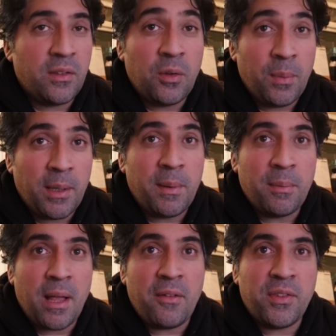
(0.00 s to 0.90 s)
too many
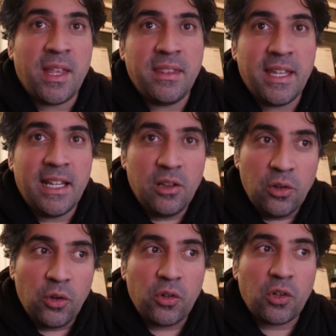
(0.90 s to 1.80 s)
people have said that it
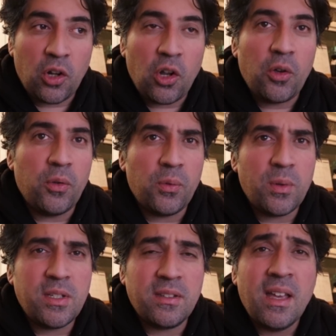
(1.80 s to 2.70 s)
looks closed,
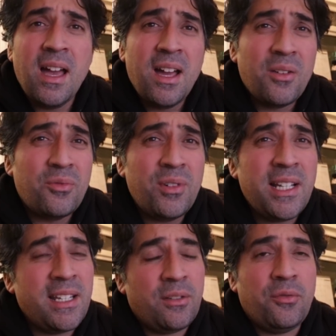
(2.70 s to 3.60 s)
which is
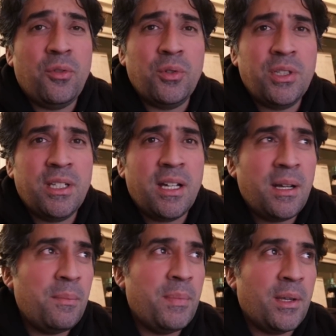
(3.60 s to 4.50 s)
really
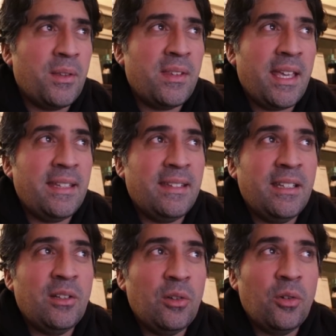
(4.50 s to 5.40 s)
unfortunate because it
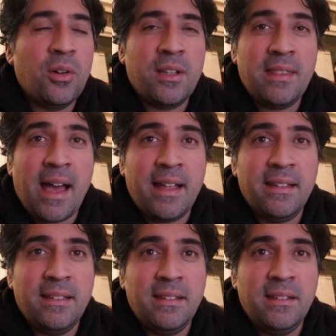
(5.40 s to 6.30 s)
didn't look that
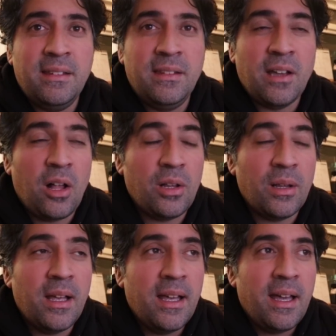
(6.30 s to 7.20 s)
dull.